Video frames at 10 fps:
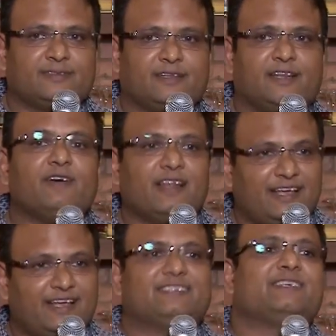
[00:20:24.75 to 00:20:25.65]
Leave a
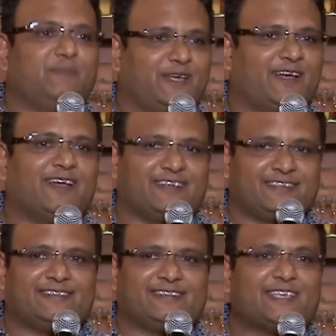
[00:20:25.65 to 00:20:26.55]
legacy behind.
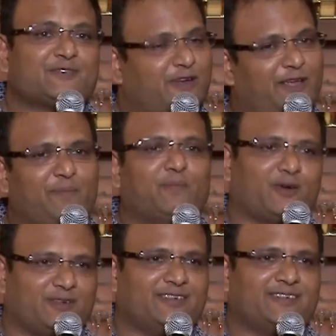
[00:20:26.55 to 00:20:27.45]
That's very
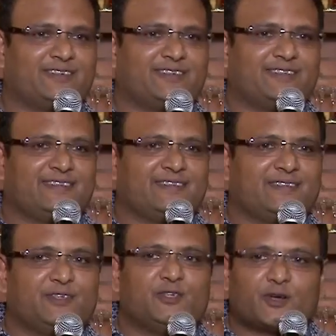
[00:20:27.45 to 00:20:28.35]
important.
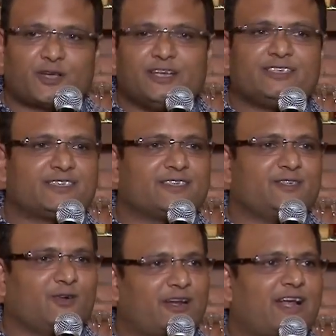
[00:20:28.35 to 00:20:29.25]
Your kids,
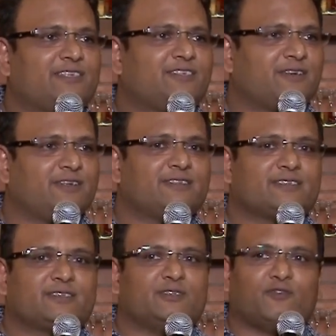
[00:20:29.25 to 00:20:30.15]
your grandchildren,
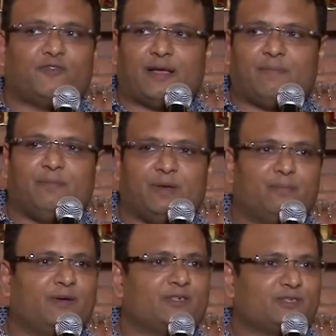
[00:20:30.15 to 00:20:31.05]
your family
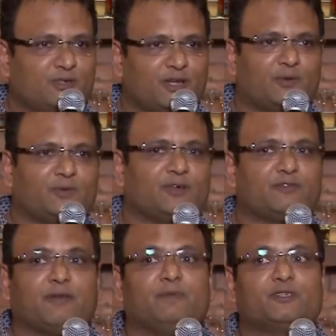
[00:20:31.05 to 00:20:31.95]
members, your
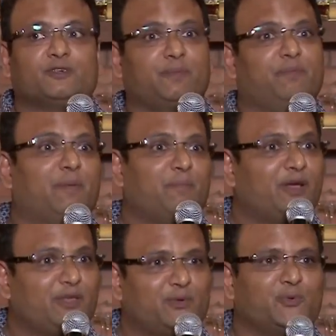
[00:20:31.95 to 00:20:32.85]
down-the-earth family should remember
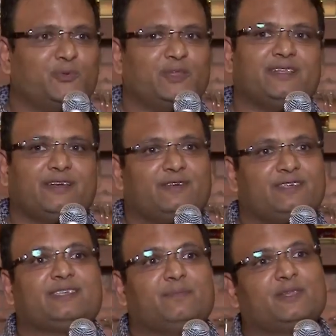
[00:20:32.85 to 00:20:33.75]
you, that there was
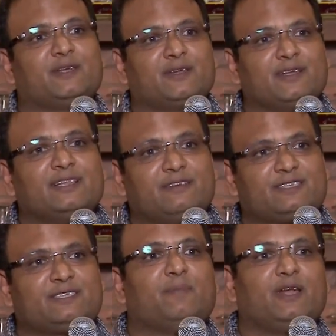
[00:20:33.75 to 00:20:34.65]
something, there was
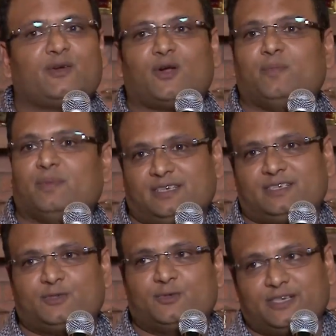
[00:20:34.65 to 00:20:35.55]
somebody called
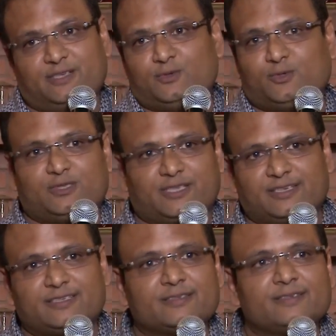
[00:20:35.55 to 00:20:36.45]
Manish who did those things.